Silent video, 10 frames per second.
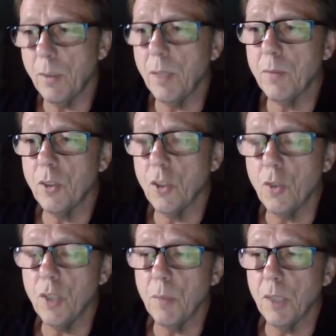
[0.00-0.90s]

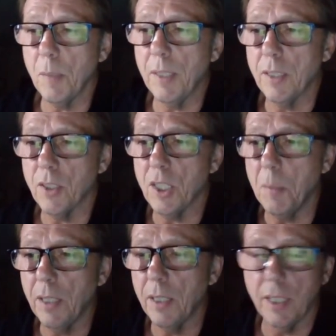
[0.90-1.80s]
Susie would come in to see
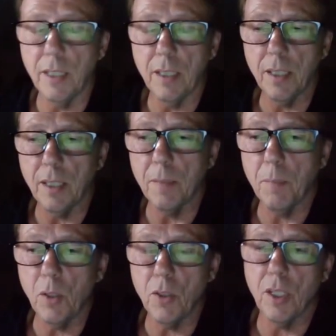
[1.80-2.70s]
me, and then
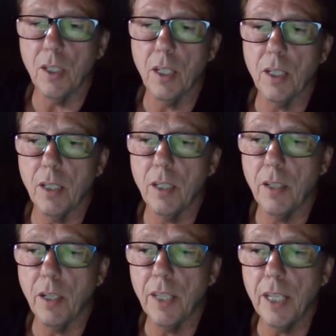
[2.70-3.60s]
because
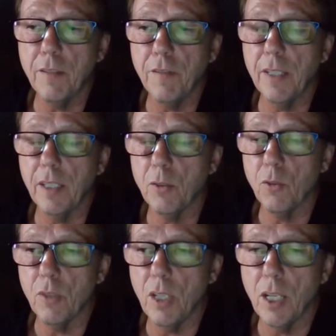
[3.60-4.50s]
I then felt I
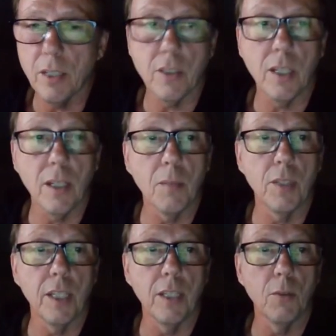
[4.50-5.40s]
could relax, I
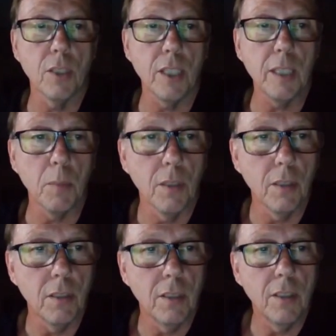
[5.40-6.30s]
would then go to sleep.
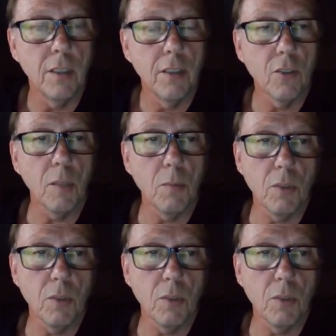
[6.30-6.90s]
So I would